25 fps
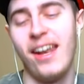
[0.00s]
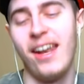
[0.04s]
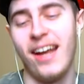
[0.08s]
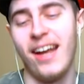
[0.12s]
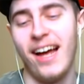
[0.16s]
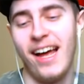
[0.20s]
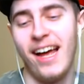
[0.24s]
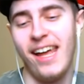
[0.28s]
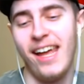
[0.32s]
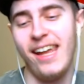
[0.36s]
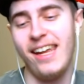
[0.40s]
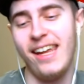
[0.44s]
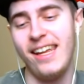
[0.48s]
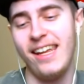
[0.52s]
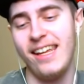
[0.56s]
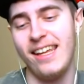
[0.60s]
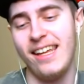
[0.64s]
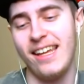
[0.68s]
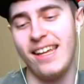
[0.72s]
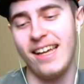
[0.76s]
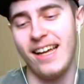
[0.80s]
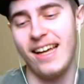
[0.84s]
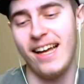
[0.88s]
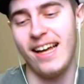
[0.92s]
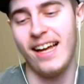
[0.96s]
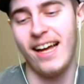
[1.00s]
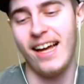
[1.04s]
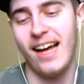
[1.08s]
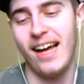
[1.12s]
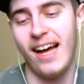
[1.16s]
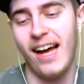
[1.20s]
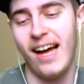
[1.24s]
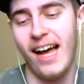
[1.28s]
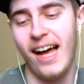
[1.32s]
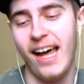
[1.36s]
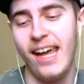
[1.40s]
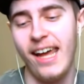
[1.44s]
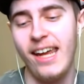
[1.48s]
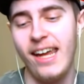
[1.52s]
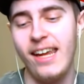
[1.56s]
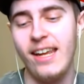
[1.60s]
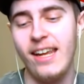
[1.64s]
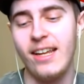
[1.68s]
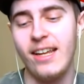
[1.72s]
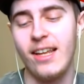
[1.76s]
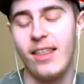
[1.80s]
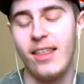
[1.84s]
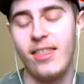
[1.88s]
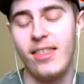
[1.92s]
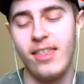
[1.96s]
I I
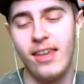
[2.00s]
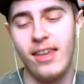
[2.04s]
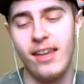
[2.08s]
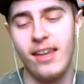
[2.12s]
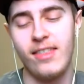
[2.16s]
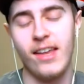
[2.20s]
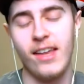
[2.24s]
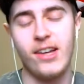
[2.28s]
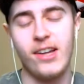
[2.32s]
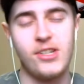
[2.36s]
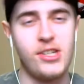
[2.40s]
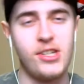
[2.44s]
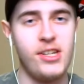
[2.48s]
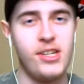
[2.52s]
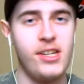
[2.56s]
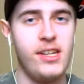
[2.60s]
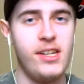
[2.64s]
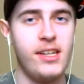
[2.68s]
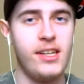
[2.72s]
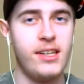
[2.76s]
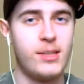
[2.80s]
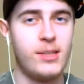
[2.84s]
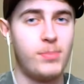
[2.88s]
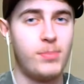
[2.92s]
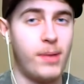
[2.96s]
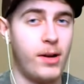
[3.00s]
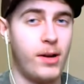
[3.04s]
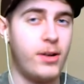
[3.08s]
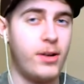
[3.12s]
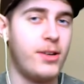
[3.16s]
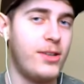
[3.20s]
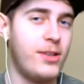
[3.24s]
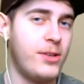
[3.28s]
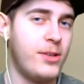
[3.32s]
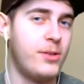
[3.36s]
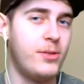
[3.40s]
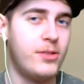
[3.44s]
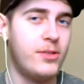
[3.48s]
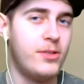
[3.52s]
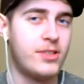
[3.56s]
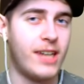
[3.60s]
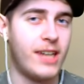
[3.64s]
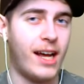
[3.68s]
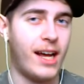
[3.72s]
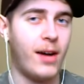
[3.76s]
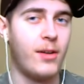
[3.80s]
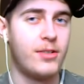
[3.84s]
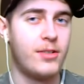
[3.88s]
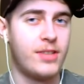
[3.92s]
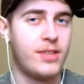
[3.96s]
think that she is better used
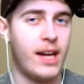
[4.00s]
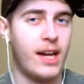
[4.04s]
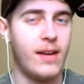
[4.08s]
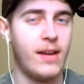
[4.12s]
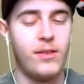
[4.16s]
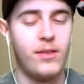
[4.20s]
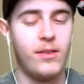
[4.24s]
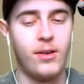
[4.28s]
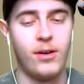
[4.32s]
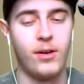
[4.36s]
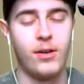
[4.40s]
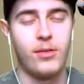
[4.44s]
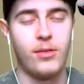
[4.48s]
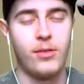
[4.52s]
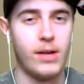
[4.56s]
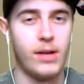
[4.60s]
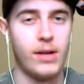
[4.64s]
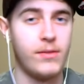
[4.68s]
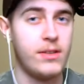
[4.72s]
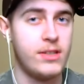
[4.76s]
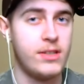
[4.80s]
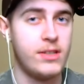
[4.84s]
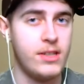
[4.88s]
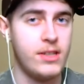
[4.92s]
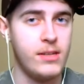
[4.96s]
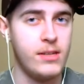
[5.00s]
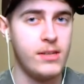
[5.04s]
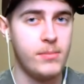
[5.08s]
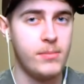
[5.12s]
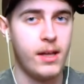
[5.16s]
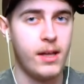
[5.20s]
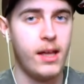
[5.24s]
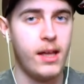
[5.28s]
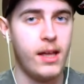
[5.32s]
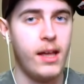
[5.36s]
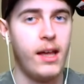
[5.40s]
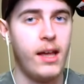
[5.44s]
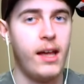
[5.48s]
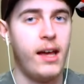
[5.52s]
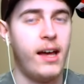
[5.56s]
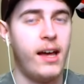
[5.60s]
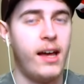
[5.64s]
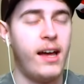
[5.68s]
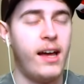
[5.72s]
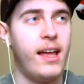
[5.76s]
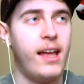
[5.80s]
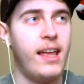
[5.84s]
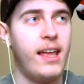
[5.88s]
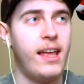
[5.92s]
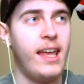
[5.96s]
outside of the Darth Revan.
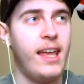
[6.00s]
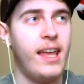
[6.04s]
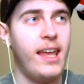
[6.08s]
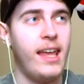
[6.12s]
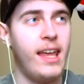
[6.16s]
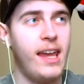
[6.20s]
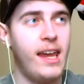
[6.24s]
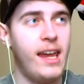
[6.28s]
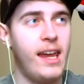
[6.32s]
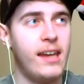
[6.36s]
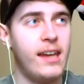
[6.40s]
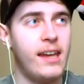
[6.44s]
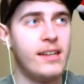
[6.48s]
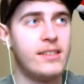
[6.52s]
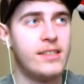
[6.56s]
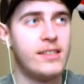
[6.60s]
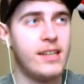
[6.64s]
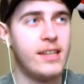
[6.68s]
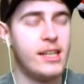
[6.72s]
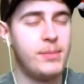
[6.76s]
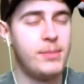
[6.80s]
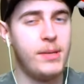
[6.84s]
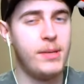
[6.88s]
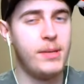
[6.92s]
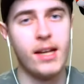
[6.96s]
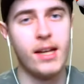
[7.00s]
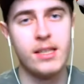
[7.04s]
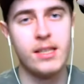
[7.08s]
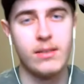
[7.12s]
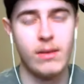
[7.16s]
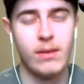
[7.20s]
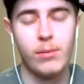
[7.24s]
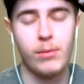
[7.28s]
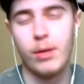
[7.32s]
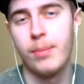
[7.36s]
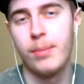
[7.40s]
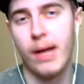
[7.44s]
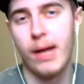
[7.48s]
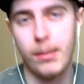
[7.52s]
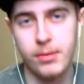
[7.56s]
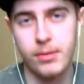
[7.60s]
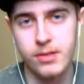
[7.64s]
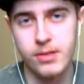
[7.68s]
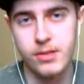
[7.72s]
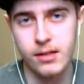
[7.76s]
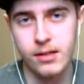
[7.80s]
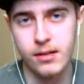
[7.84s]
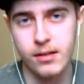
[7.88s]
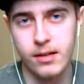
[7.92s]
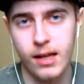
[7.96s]
And it's because of Emperor
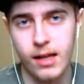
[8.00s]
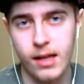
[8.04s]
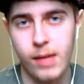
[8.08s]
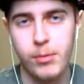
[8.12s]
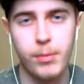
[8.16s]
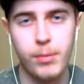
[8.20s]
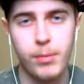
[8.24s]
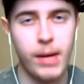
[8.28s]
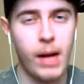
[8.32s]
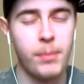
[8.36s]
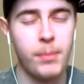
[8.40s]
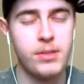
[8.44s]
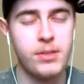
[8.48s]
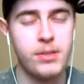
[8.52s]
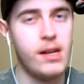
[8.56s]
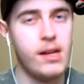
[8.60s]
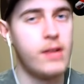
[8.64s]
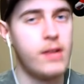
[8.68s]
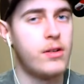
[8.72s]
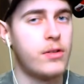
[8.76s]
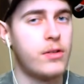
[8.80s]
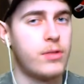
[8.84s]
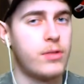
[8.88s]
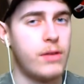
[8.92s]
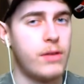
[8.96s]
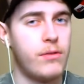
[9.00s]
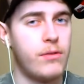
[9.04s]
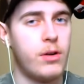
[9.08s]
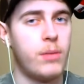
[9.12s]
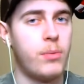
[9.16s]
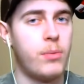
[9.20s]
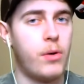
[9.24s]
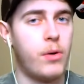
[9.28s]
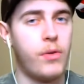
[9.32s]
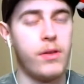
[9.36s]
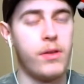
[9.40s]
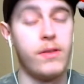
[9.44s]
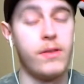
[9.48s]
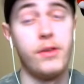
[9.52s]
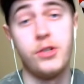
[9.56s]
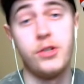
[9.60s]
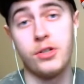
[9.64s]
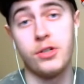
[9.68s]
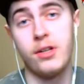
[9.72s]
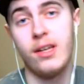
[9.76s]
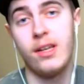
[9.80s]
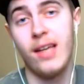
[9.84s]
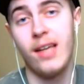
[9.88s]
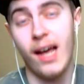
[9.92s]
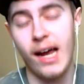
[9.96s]
Palpatine. Yeah. Emperor Palpatine and Darth Revan are both in a
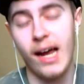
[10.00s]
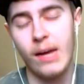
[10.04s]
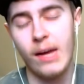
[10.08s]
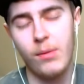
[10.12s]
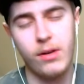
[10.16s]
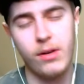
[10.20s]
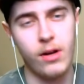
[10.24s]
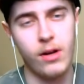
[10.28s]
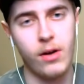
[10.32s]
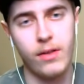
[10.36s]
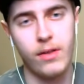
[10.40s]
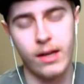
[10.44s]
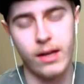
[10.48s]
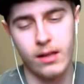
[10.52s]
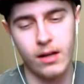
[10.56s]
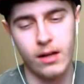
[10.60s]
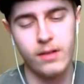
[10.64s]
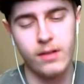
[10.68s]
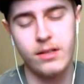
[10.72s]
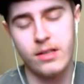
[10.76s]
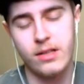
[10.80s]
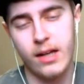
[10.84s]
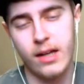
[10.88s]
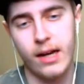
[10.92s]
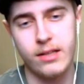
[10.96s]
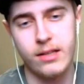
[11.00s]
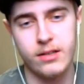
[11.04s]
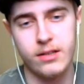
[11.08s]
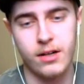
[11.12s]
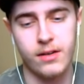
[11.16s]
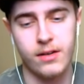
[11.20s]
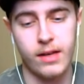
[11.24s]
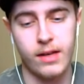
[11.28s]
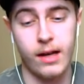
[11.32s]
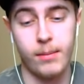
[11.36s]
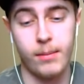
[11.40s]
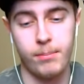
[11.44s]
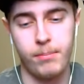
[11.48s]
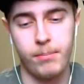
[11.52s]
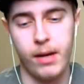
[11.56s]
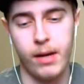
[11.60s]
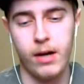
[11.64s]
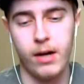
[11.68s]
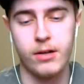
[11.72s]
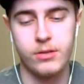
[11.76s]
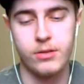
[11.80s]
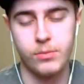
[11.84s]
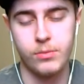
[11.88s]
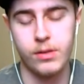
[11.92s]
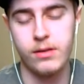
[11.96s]
journey guide. We know that a lot of these guys are
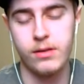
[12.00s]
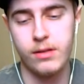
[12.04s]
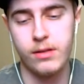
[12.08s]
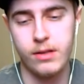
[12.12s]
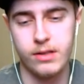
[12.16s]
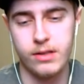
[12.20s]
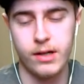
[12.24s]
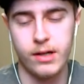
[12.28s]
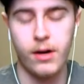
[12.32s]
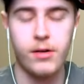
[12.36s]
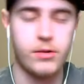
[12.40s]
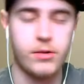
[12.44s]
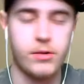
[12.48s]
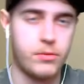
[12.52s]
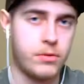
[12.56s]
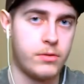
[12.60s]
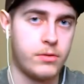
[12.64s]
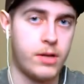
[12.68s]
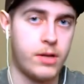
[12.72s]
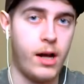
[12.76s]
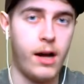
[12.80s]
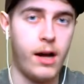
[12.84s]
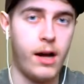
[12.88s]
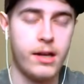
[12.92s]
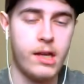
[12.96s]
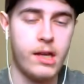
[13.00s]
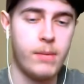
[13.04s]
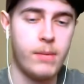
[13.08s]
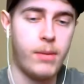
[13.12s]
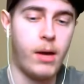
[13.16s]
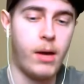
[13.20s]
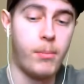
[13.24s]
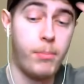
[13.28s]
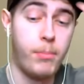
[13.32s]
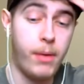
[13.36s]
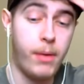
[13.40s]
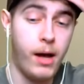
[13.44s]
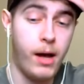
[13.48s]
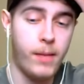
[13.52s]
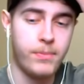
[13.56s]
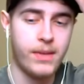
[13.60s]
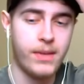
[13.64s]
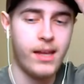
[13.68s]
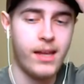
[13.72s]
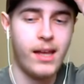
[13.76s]
pairs with these characters we're talking about, but